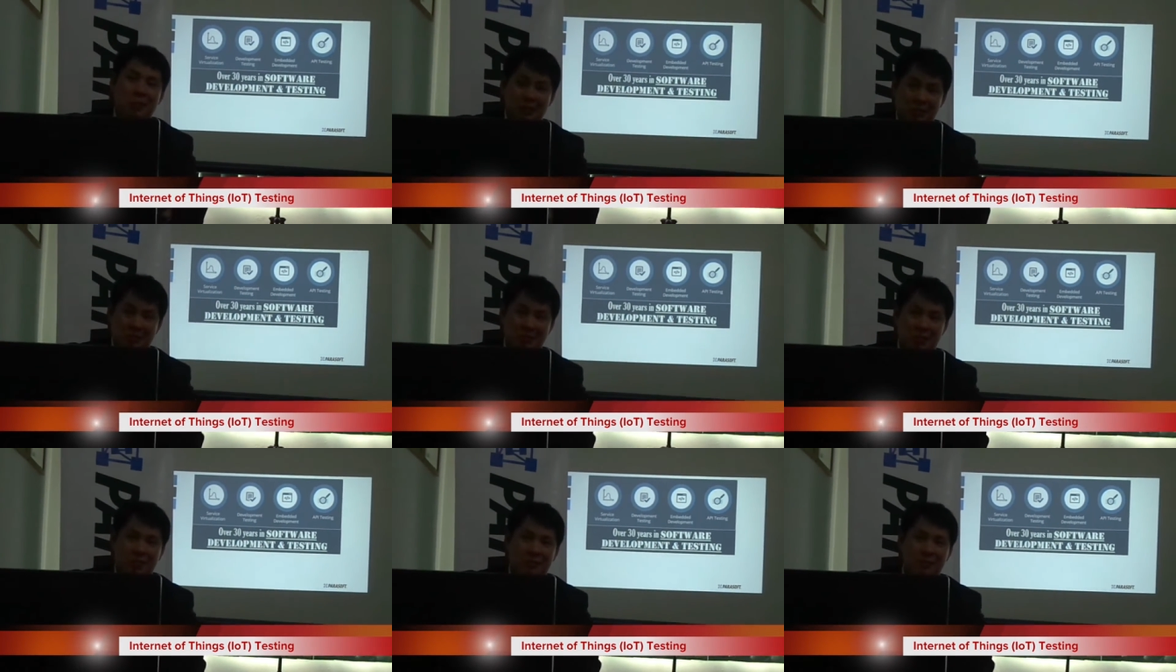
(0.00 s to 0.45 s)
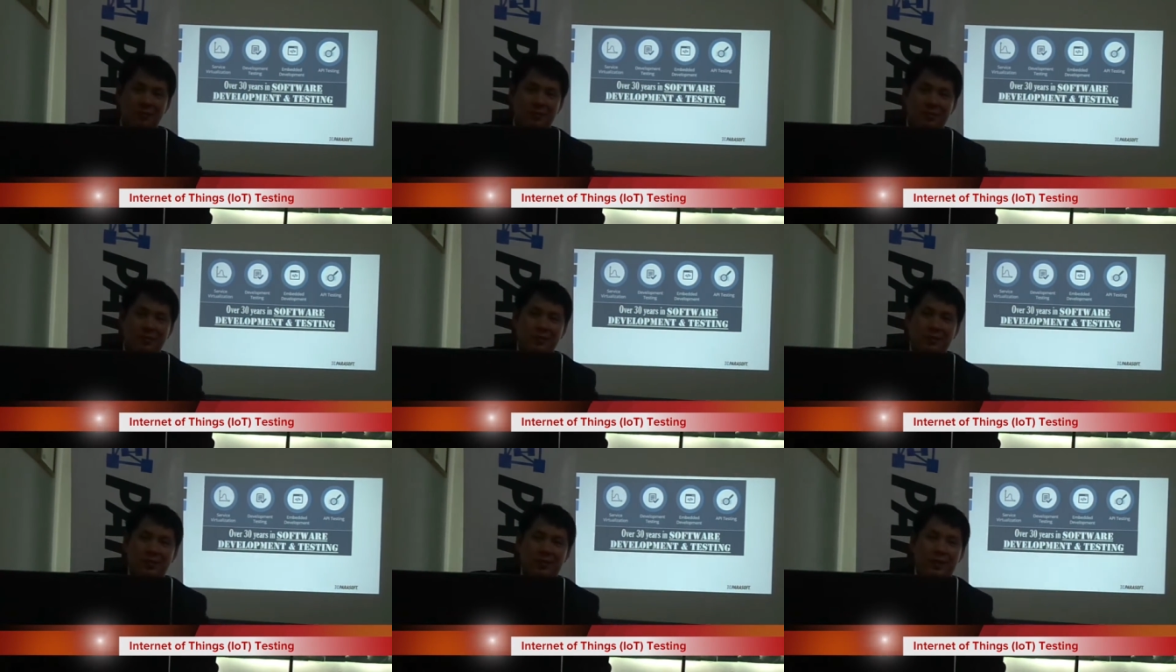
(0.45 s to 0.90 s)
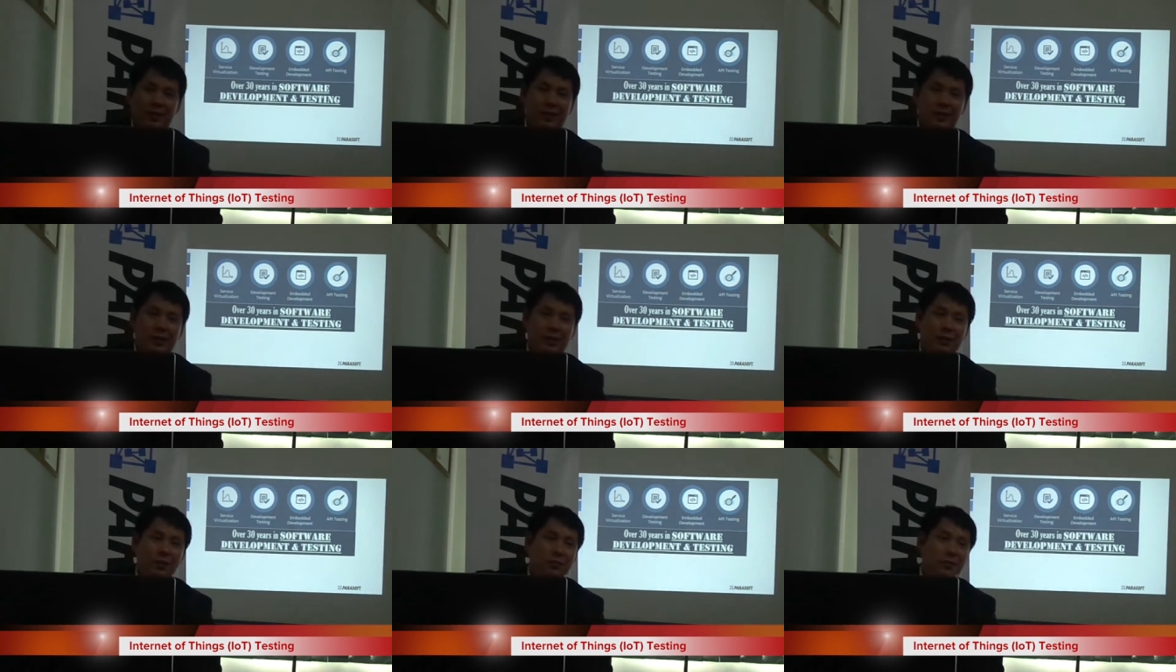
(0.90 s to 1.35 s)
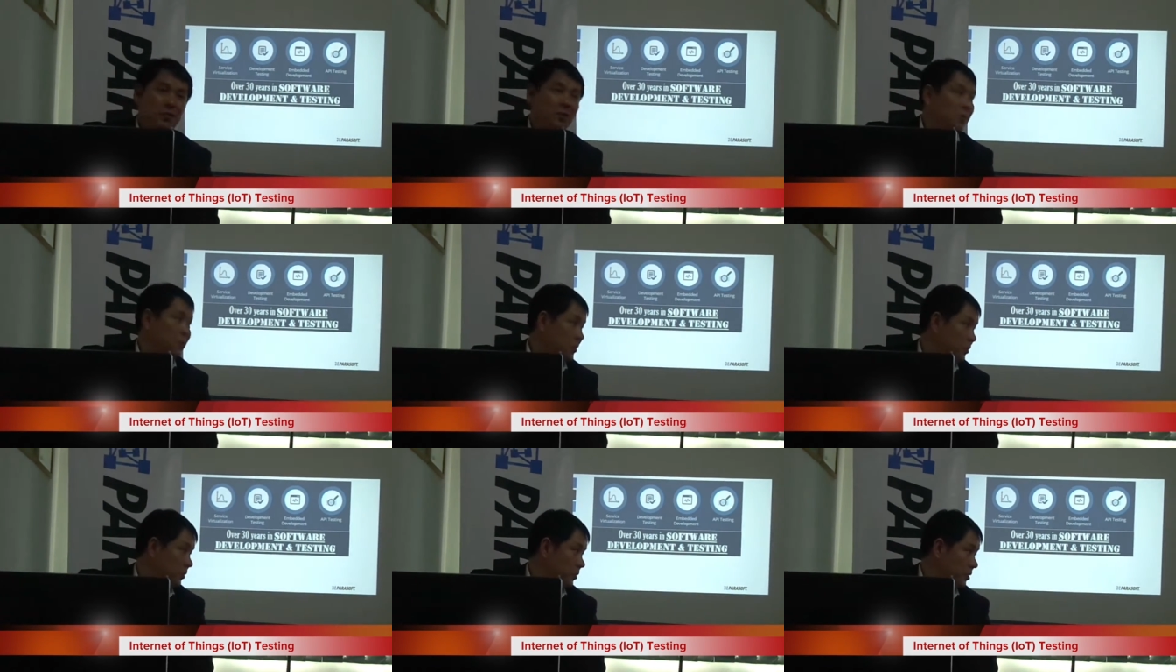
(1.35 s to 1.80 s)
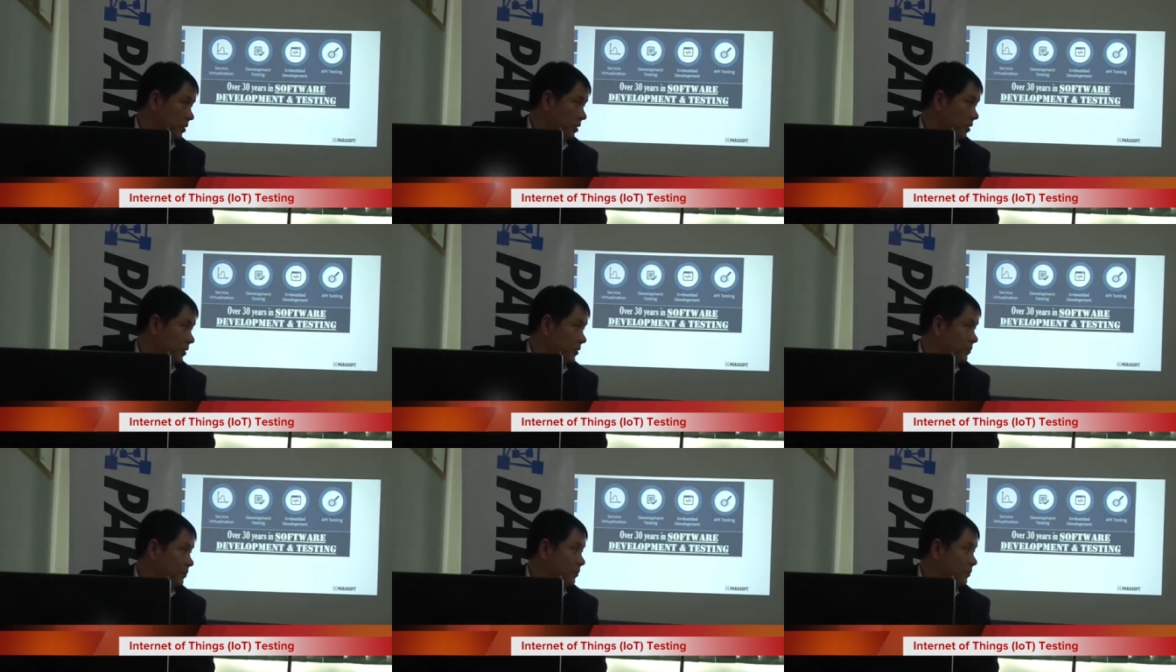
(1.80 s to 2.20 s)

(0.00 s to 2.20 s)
testing and IoT security.